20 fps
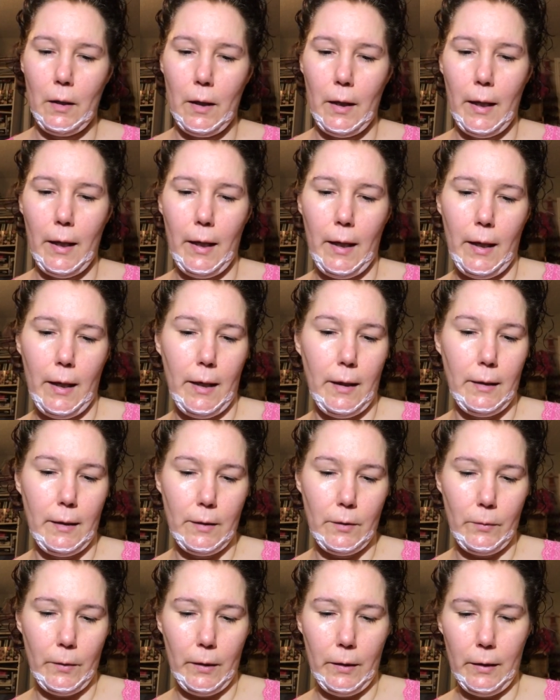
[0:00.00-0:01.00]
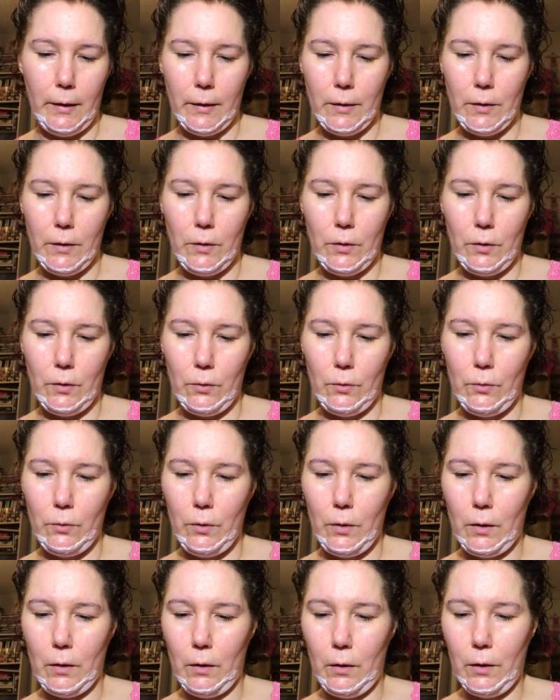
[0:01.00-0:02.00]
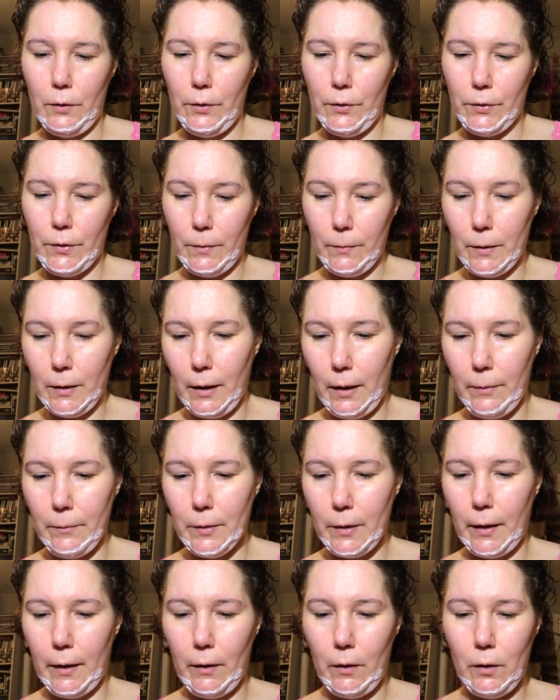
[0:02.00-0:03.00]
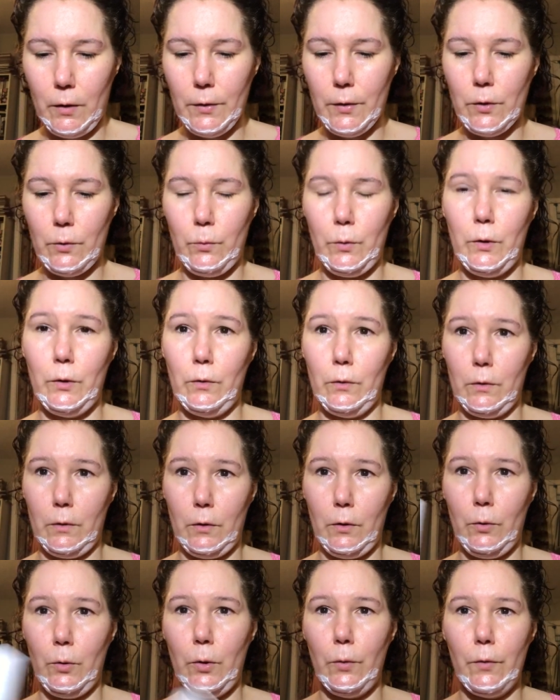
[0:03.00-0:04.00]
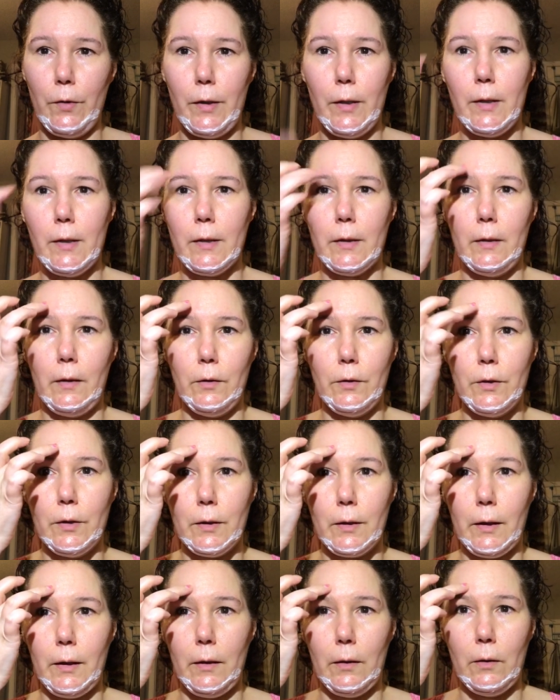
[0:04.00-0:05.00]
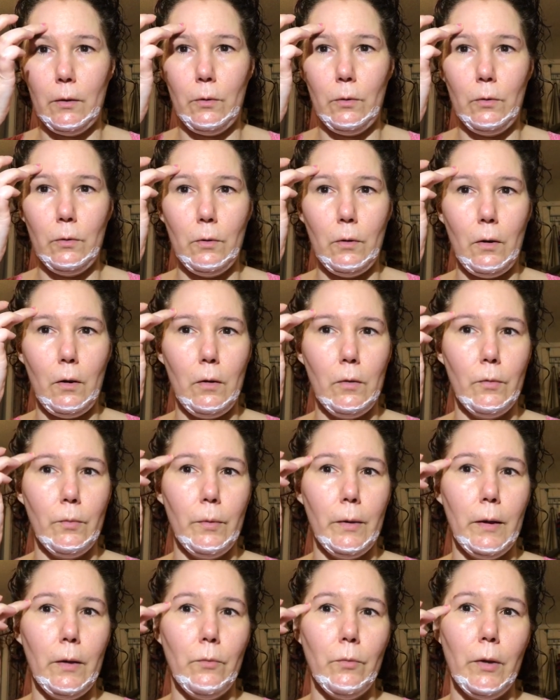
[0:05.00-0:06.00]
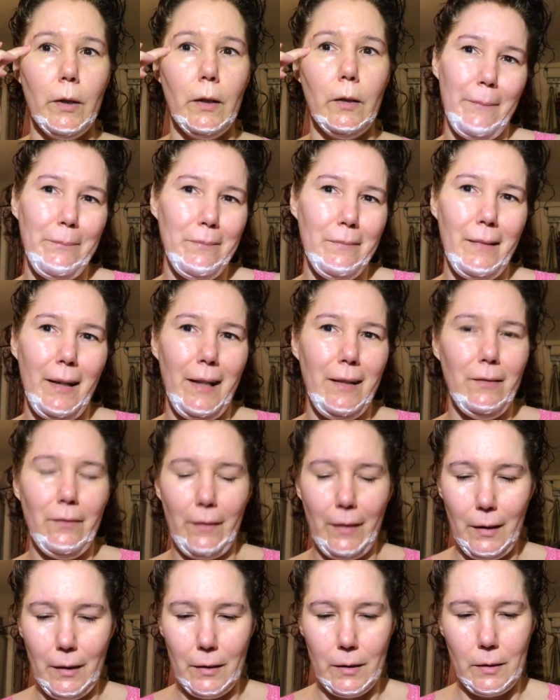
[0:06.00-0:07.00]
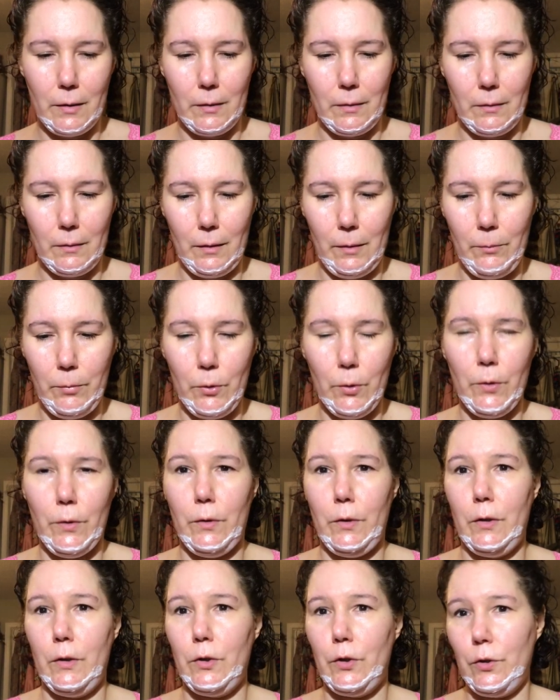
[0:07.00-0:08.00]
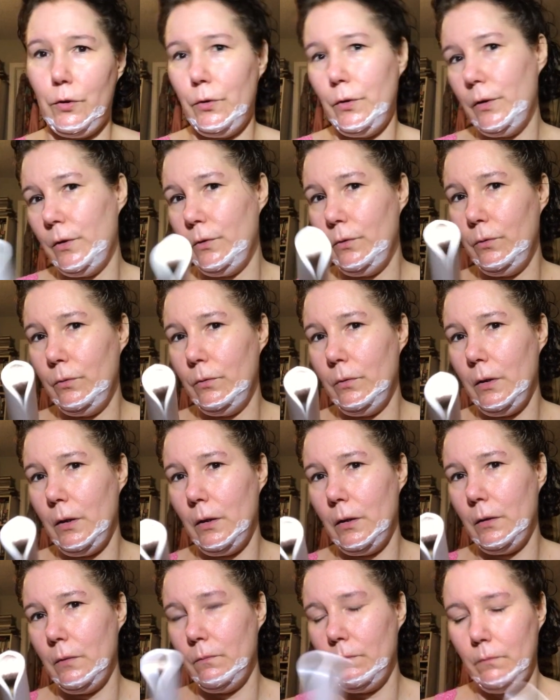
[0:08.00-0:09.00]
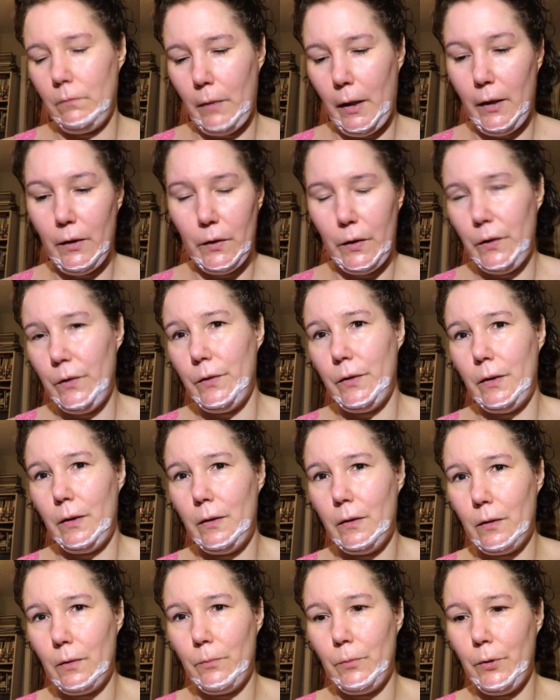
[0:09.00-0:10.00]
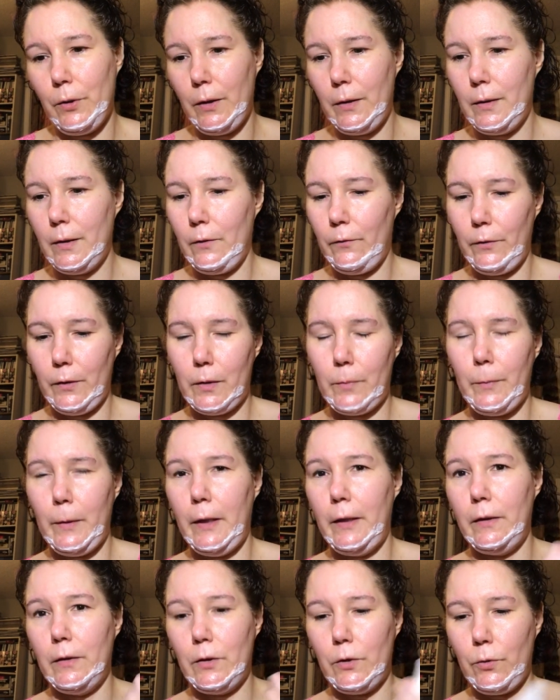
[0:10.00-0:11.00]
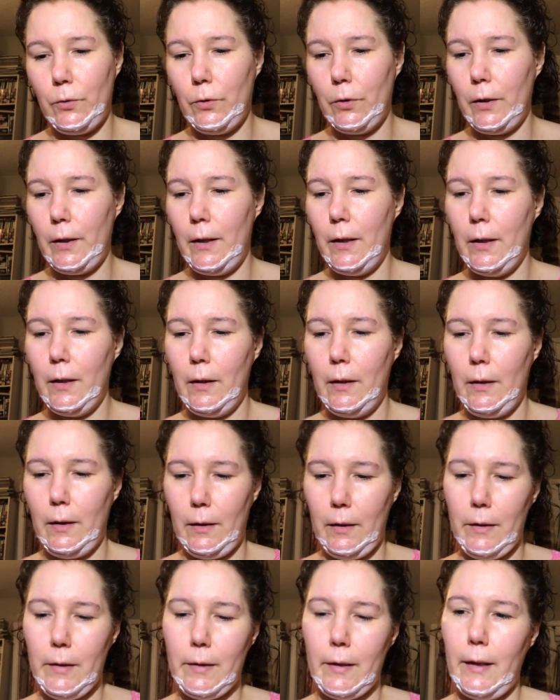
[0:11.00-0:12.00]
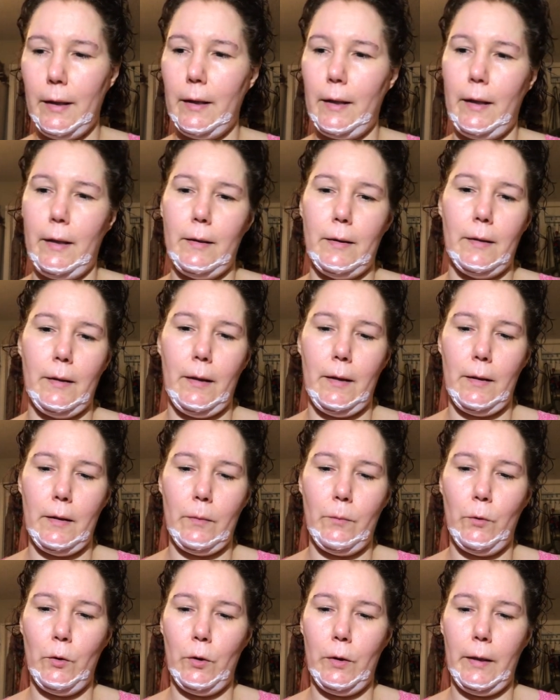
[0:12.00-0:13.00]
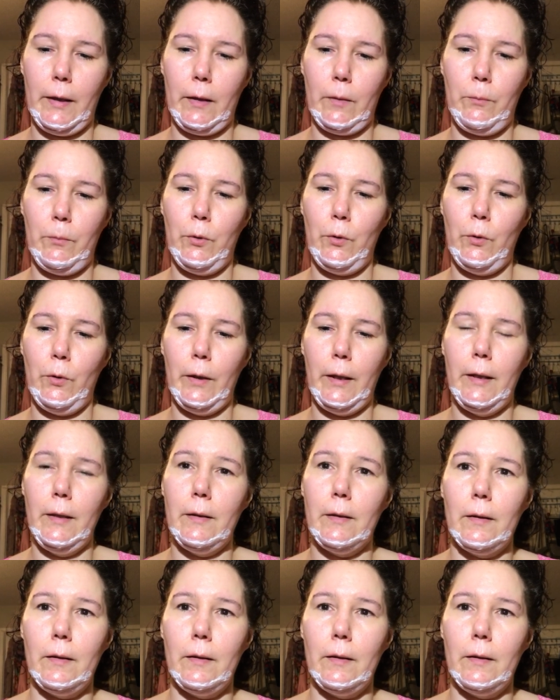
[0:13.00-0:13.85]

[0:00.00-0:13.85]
And that's what I like to do. Although sometimes I also will go over this and I'll just kind of go all the way around. I don't think it's important to show you how to use these. They're pretty self-explanatory. This, like I said, is more like a point.